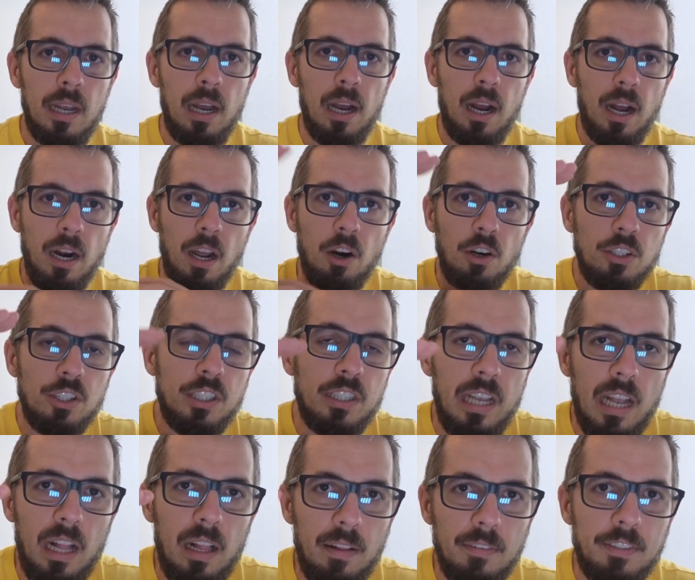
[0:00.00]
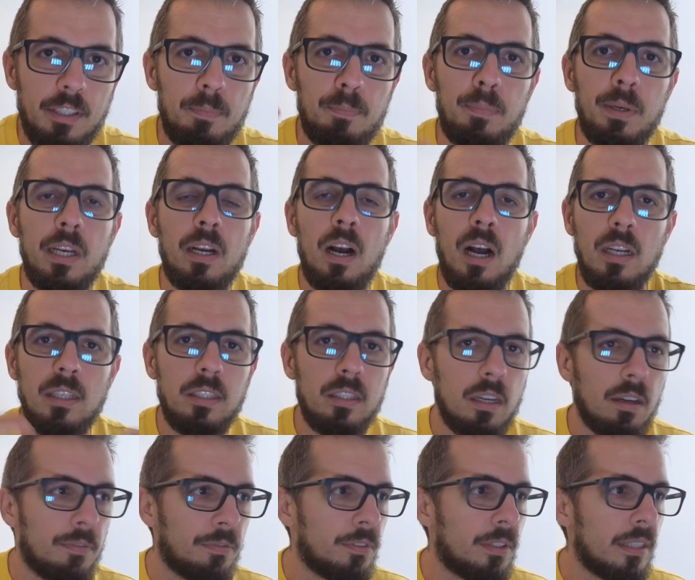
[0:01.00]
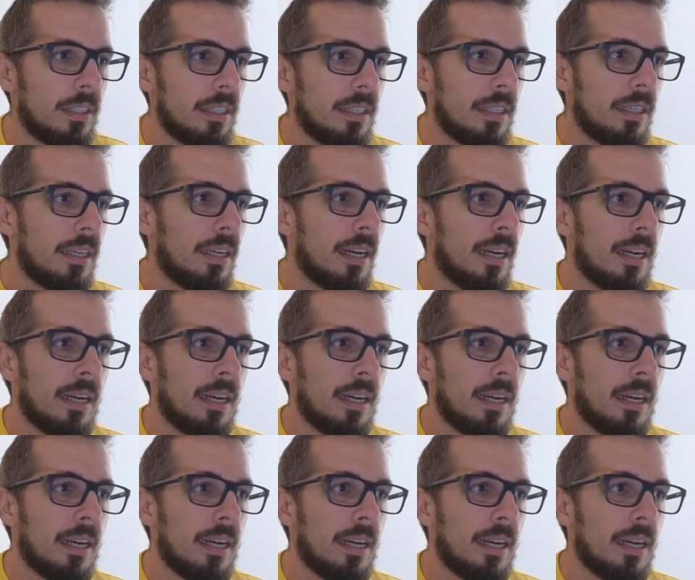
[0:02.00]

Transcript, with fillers: on ourselves because of the,